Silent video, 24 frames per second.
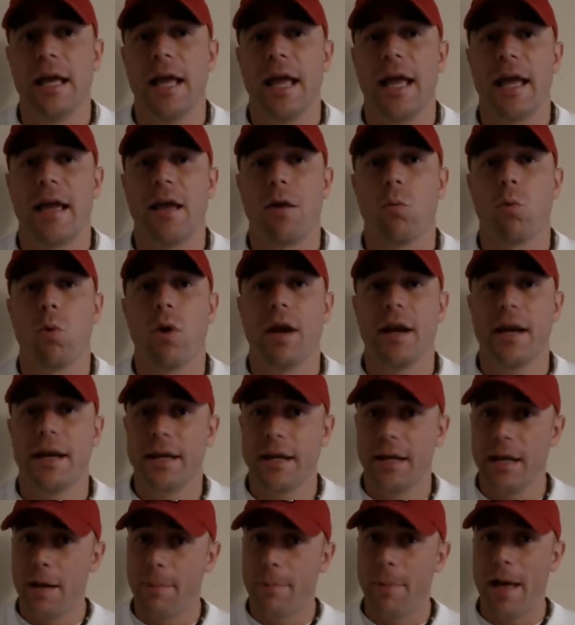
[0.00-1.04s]
And what
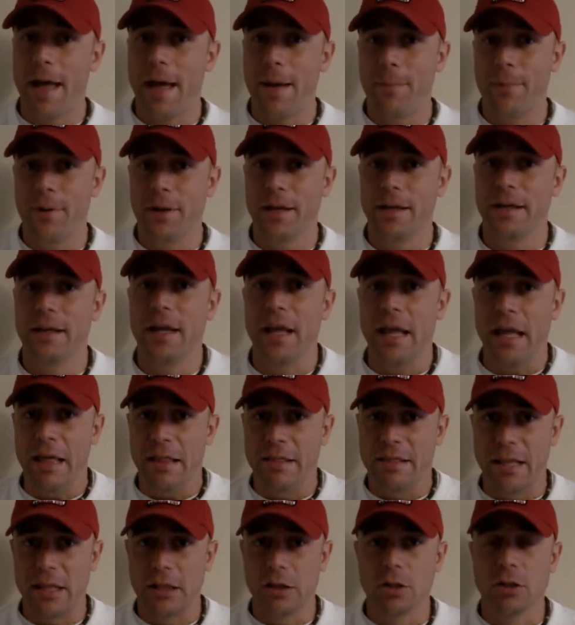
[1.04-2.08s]
ended up happening,
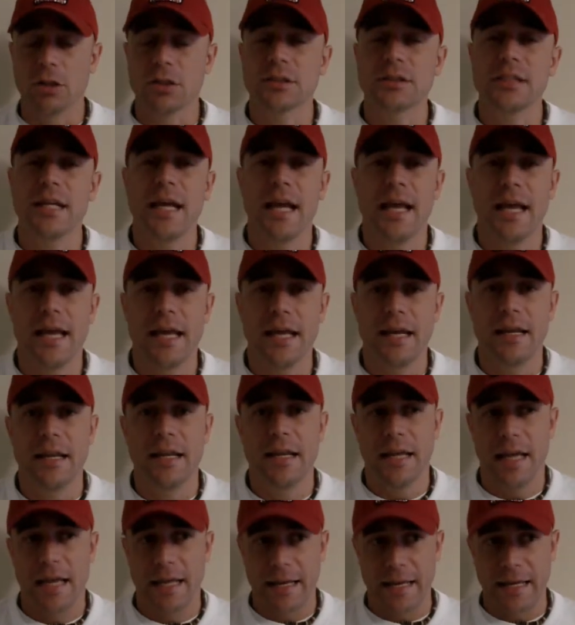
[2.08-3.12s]
they looked ahead
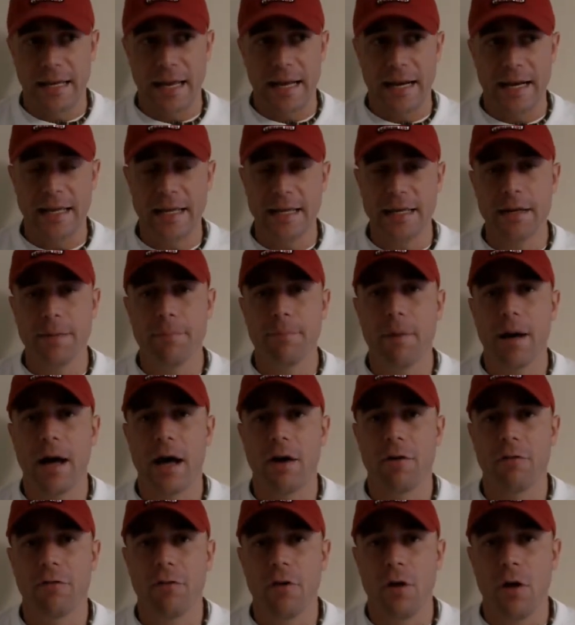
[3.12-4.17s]
and they got hit in the
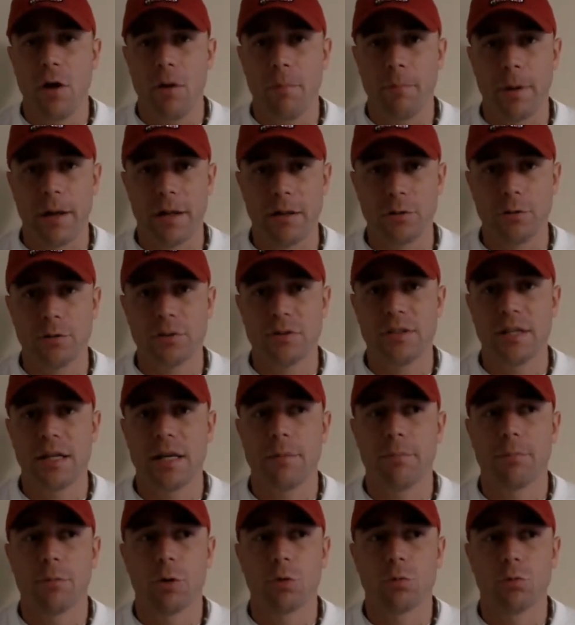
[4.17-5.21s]
mouth by Louisiana
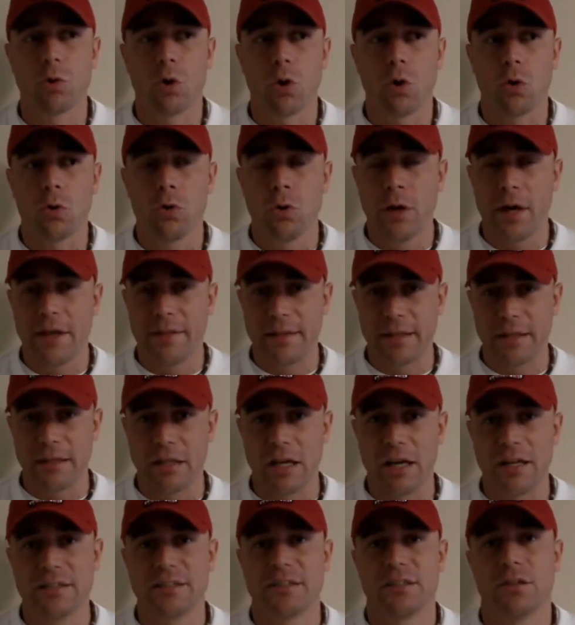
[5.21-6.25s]
Monroe and they
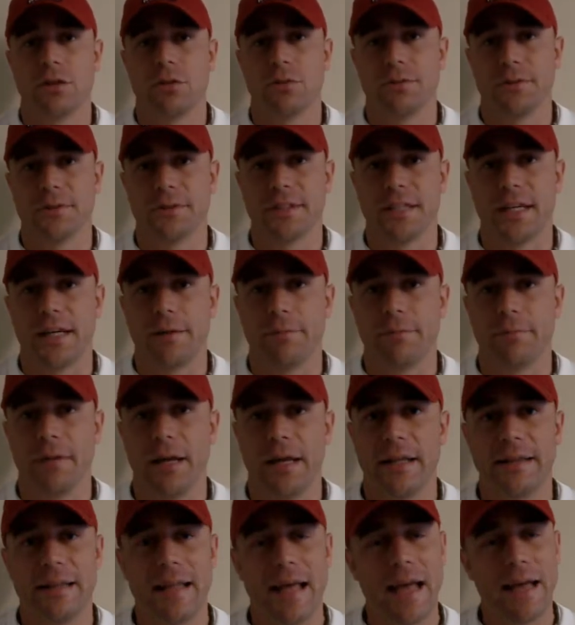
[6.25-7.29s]
lost in overtime.
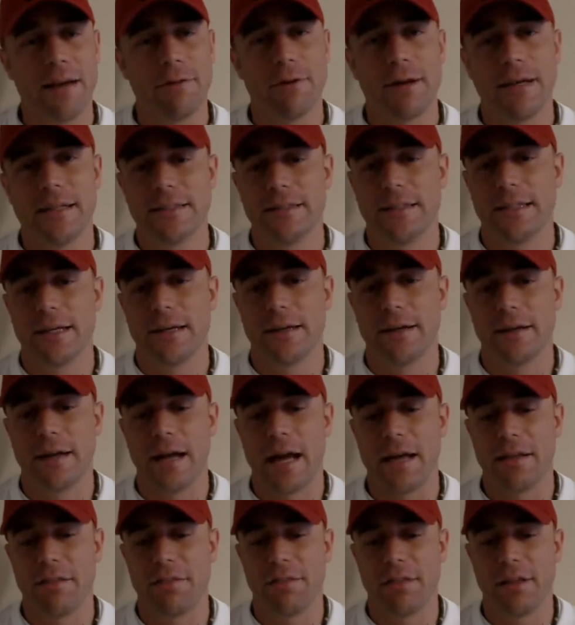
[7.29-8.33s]
And that right there,
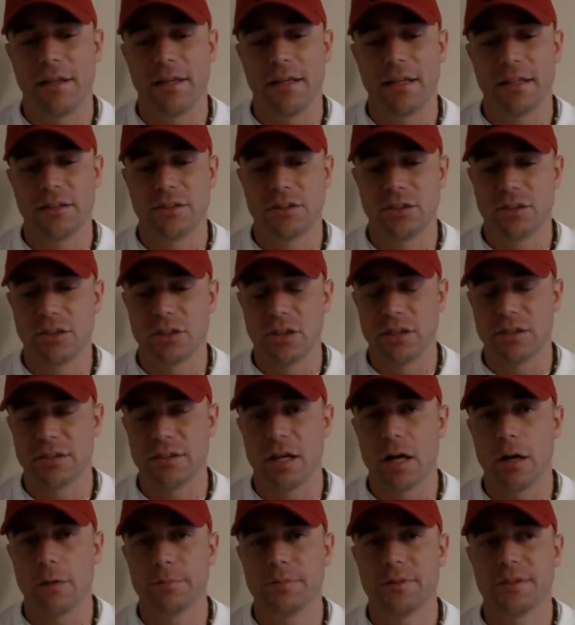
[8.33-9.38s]
I think it's
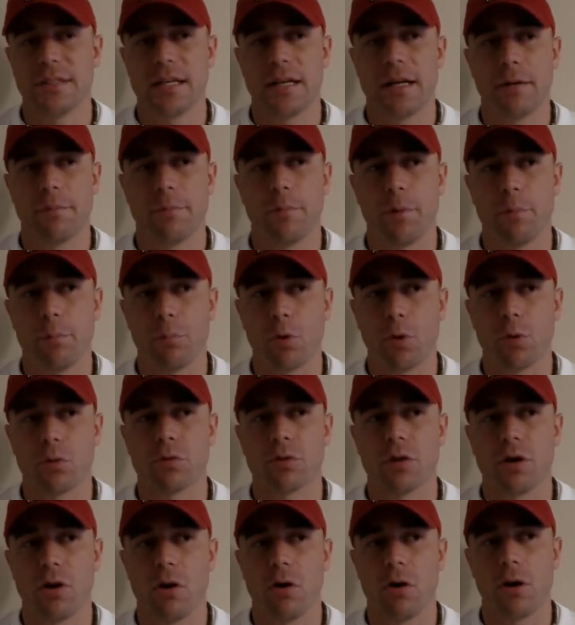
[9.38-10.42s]
just upset them and broke
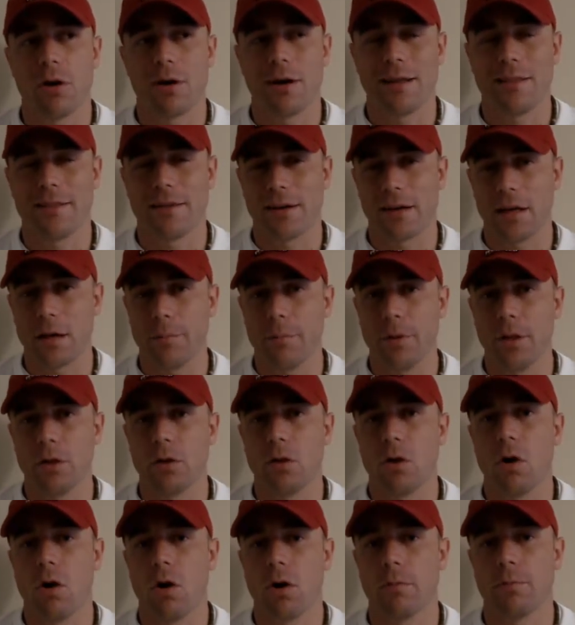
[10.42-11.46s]
their heart. They're going to be a
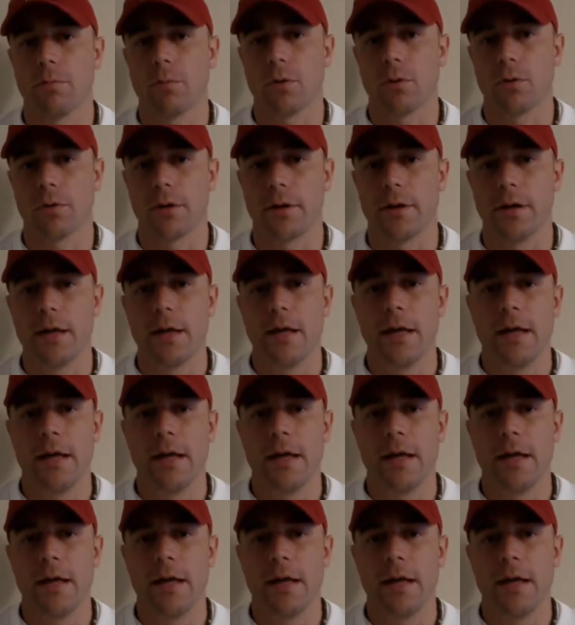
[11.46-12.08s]
little heartbroken.